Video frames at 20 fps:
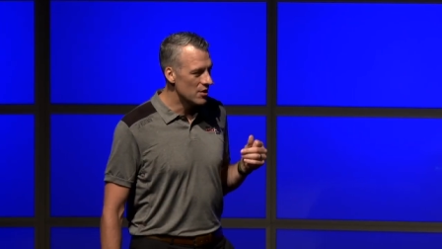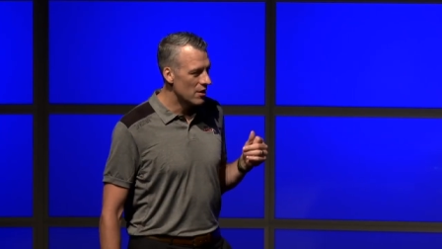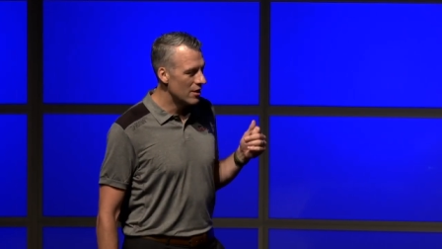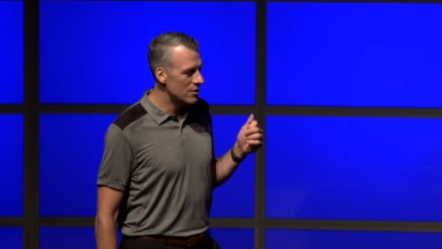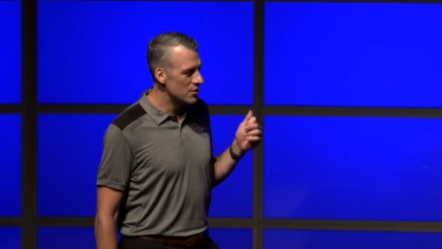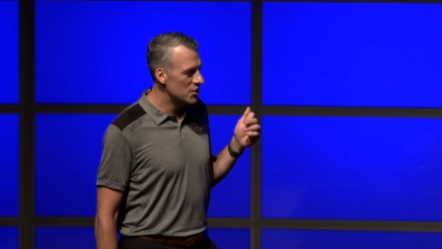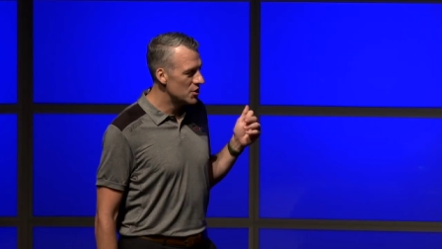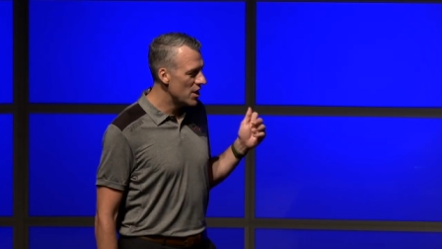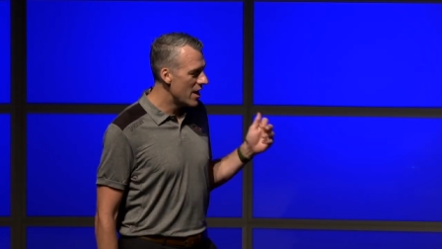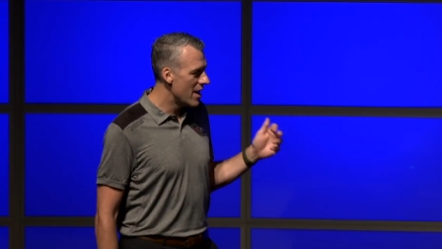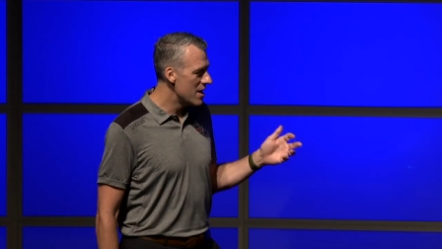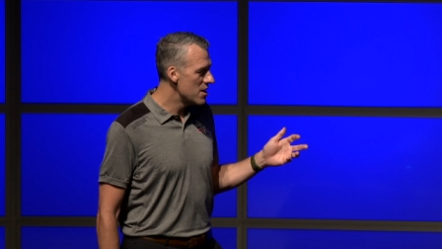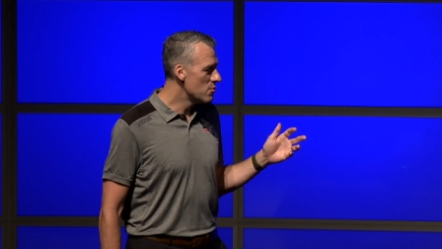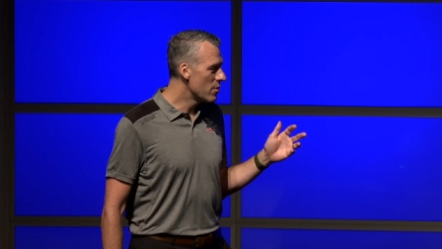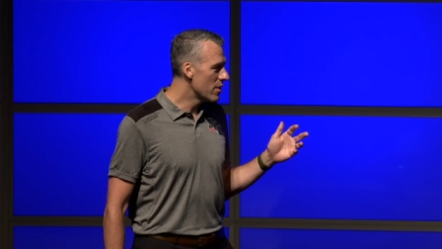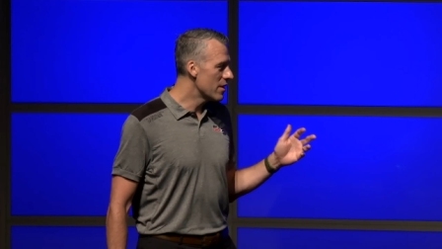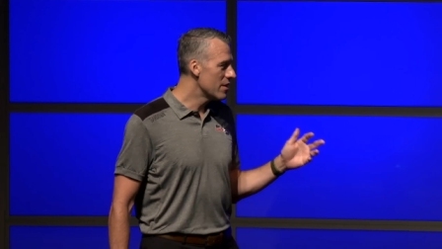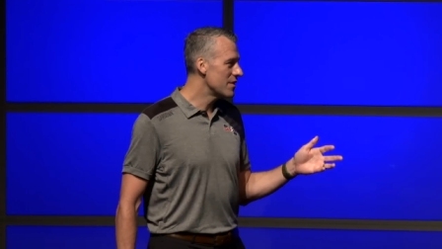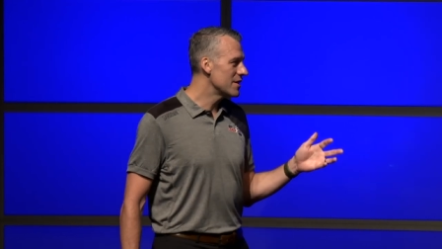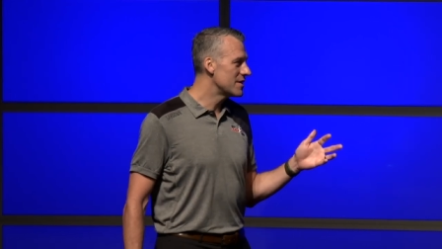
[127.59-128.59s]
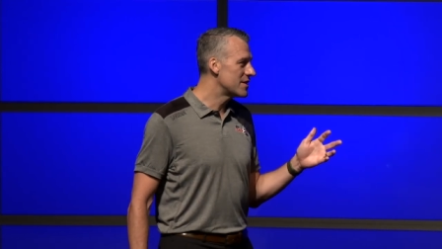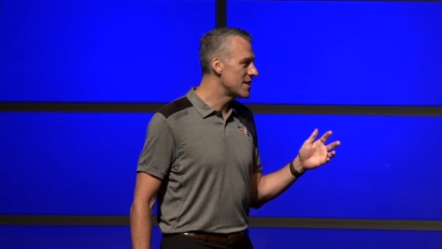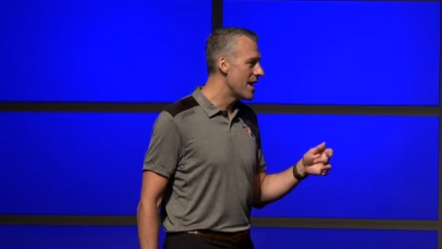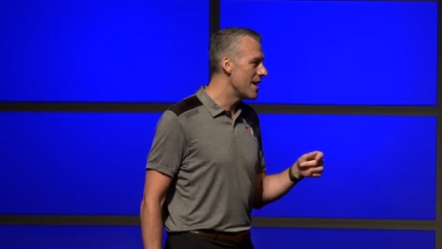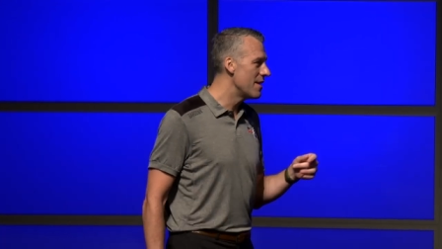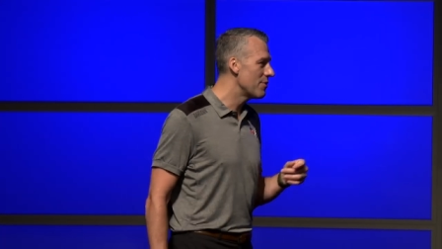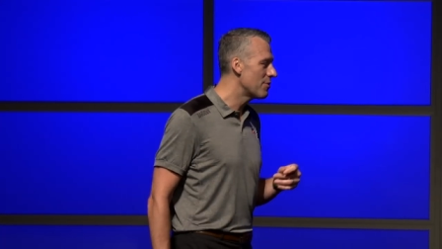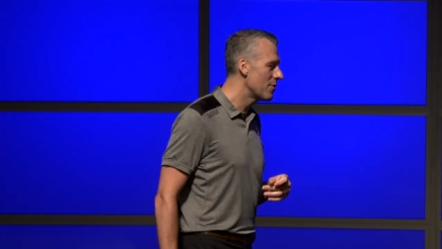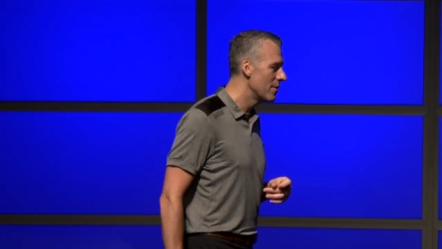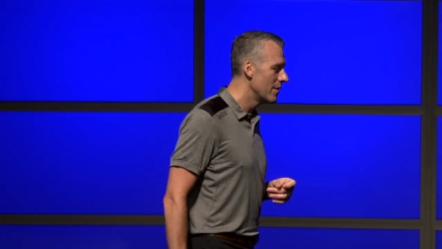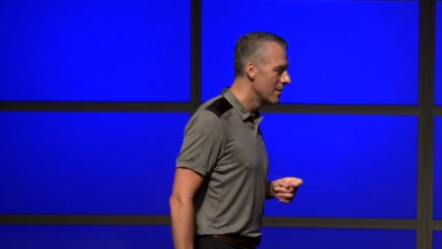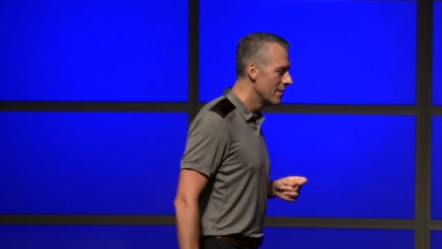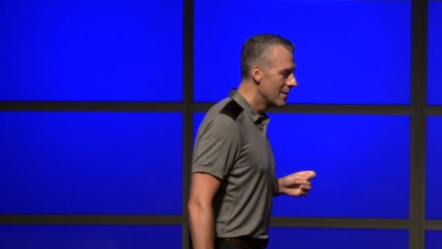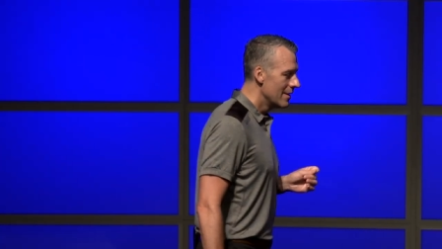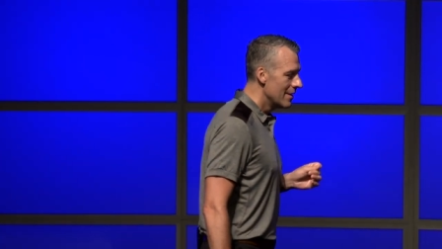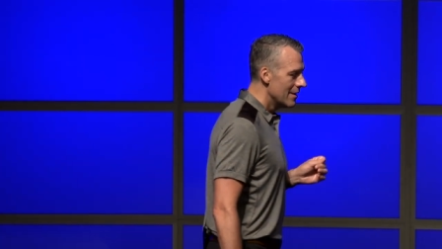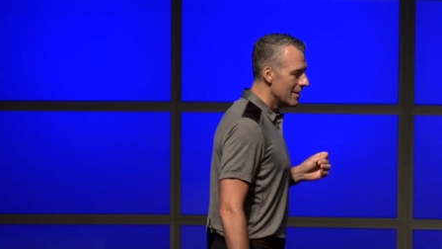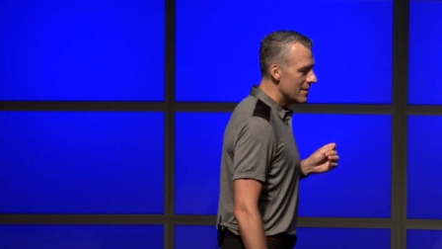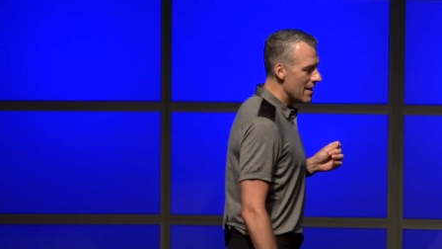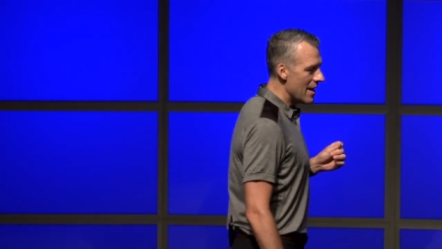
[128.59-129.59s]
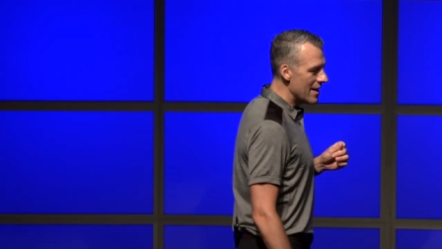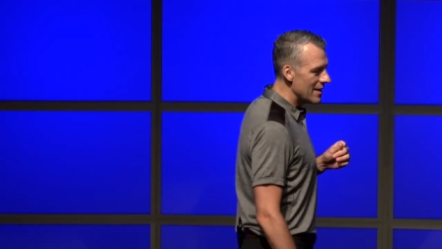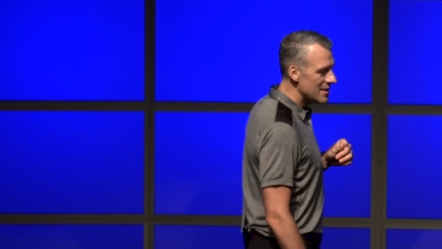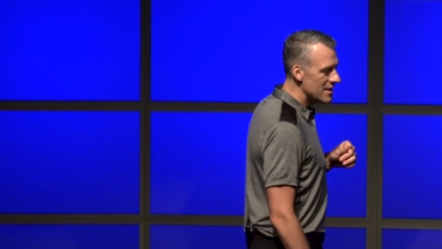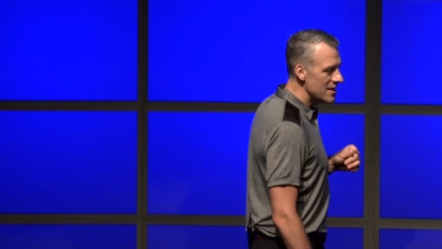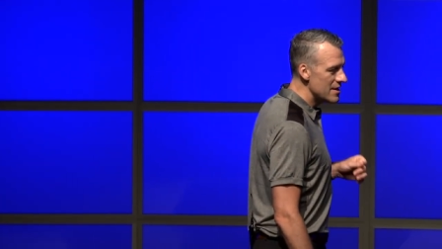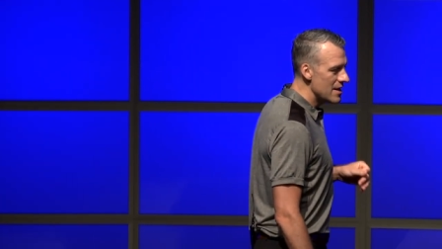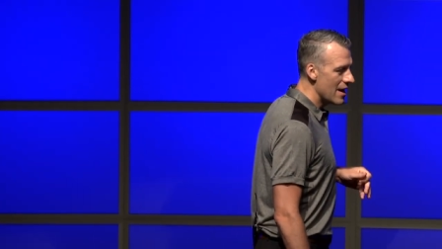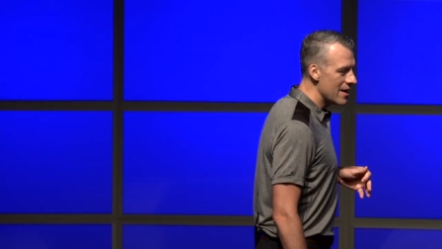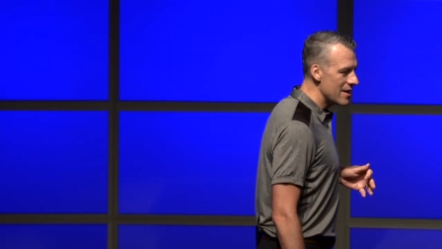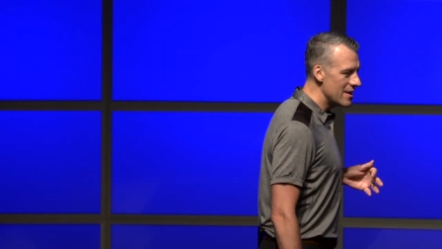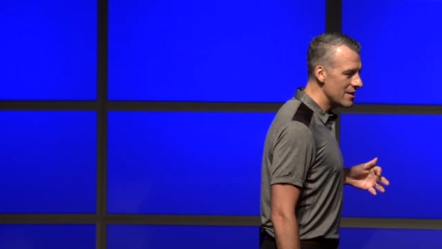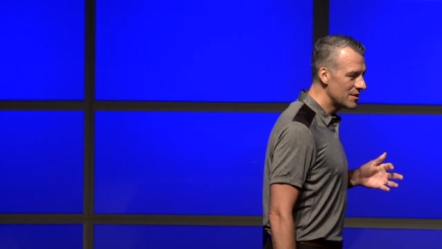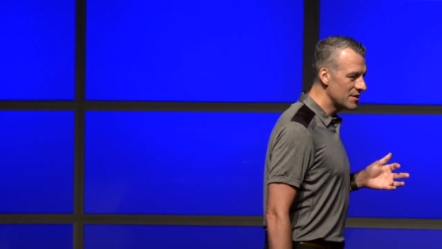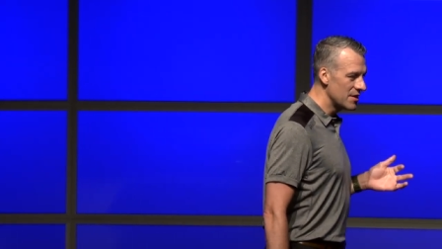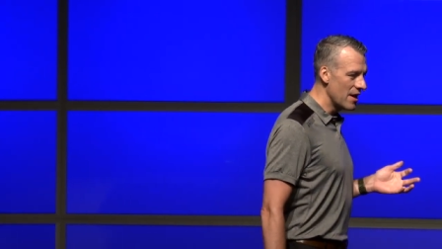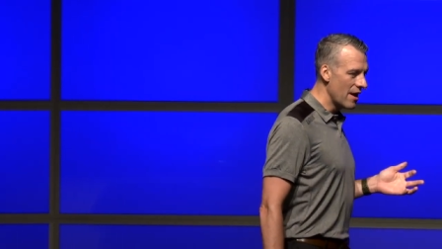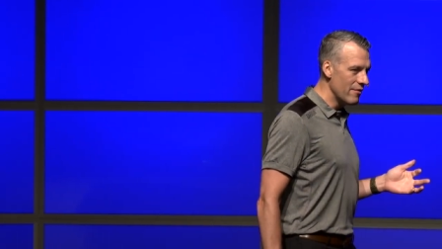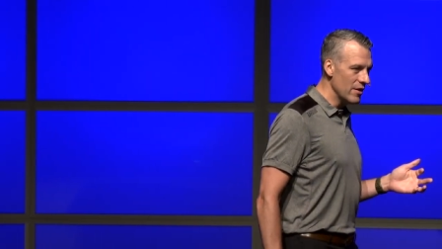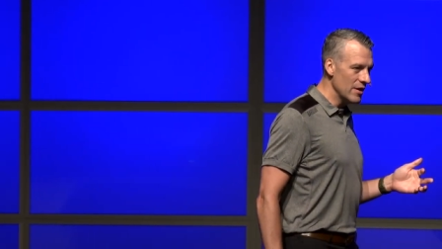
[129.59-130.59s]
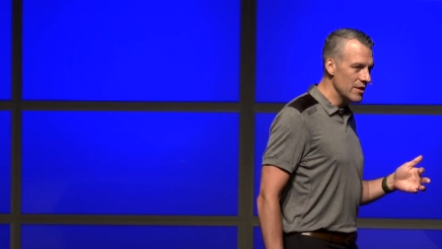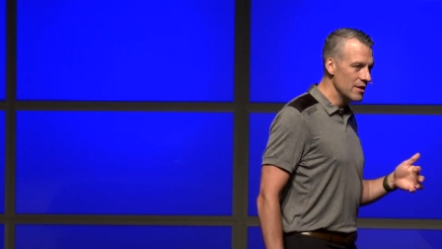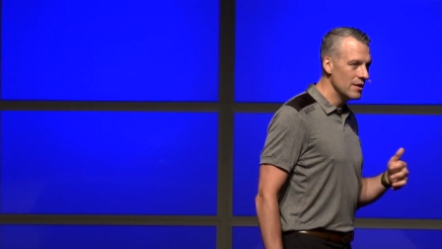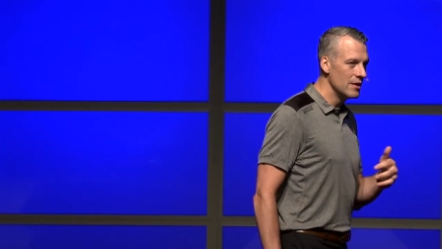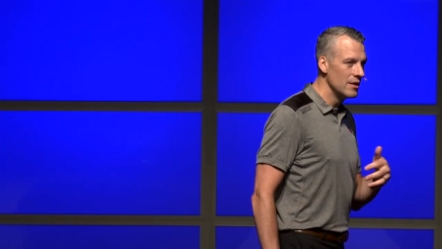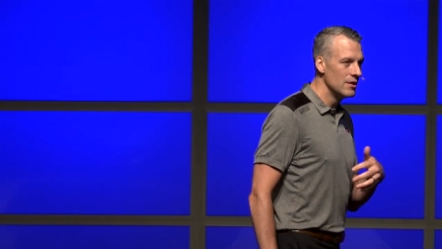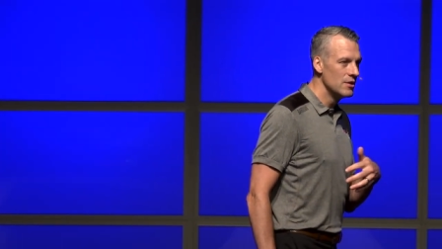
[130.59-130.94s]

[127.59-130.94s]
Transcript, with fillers: On January the 10th, 1997,